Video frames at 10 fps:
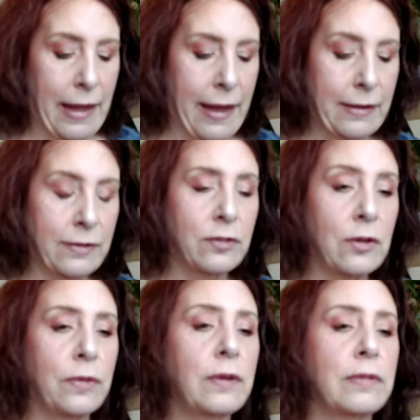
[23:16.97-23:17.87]
And
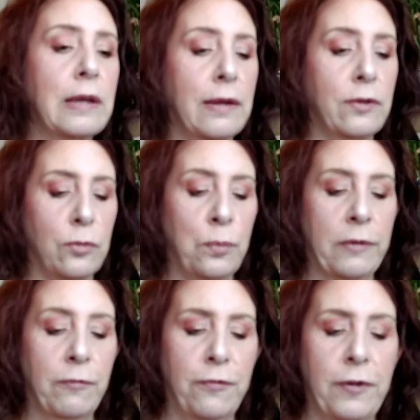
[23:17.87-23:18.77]
so this is
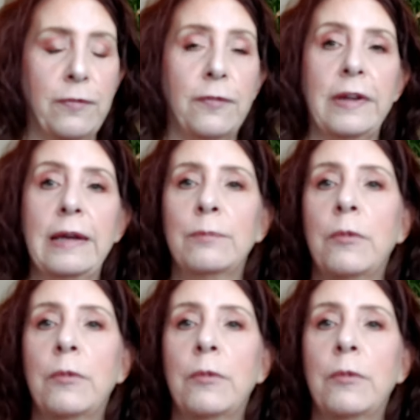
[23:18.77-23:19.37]
one fifty